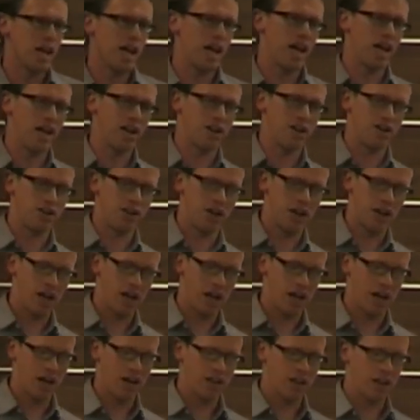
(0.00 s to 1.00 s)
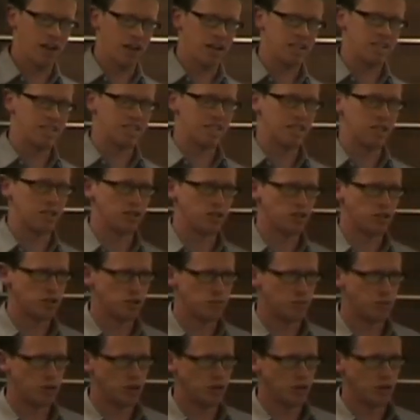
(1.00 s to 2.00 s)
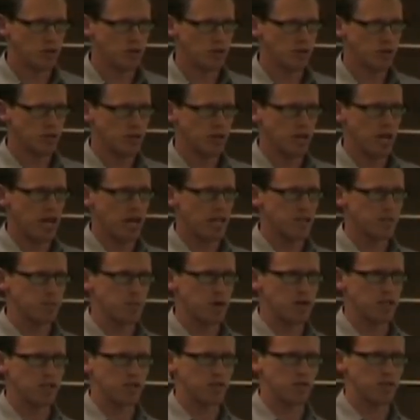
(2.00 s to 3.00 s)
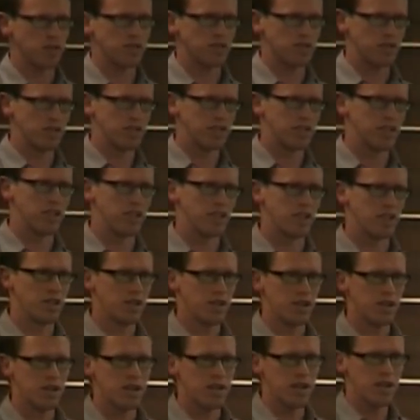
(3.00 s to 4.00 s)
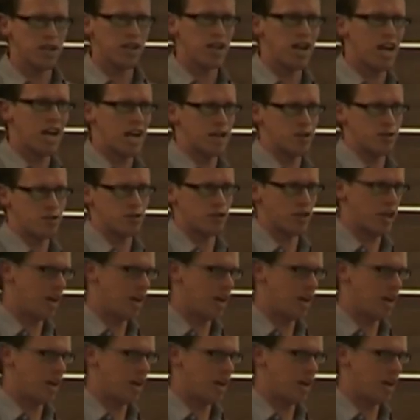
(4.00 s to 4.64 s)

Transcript: And the idea is to build as much of the city as you